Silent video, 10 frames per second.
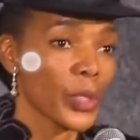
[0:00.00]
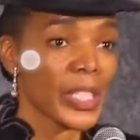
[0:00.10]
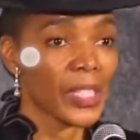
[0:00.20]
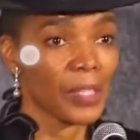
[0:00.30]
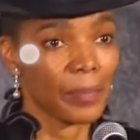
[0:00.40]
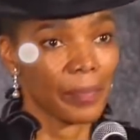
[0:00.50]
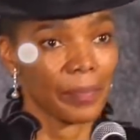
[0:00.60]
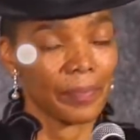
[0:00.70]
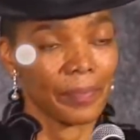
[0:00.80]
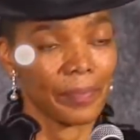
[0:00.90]
He made sure
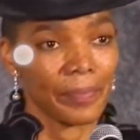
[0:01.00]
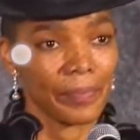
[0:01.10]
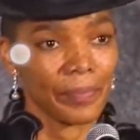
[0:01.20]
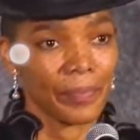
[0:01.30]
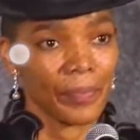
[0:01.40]
I was fed.